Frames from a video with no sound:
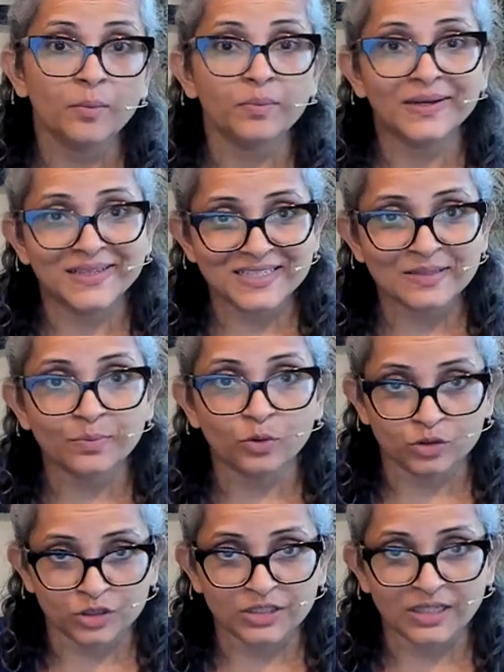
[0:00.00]
please
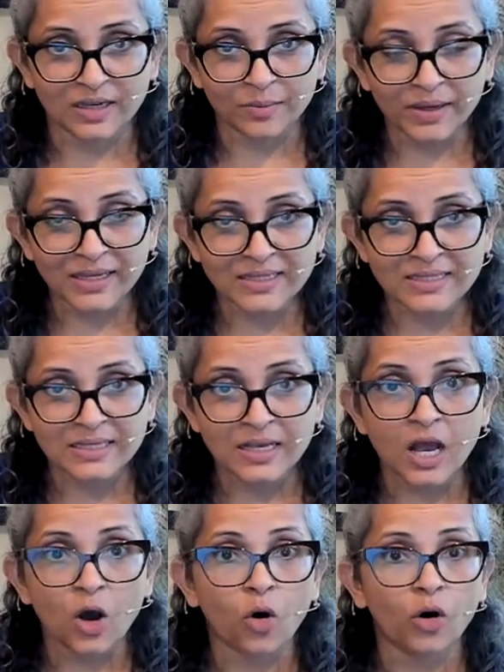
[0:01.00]
post in the comments
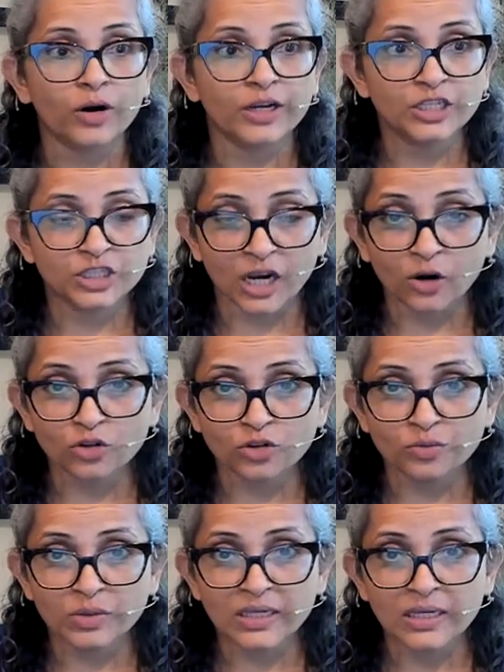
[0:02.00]
or reach out to
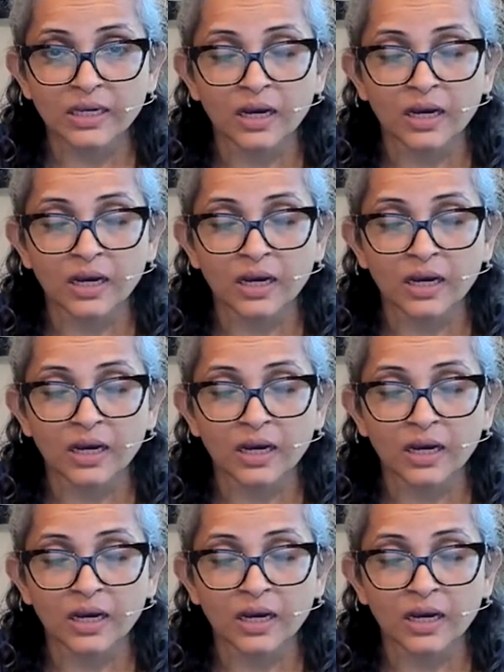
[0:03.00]
me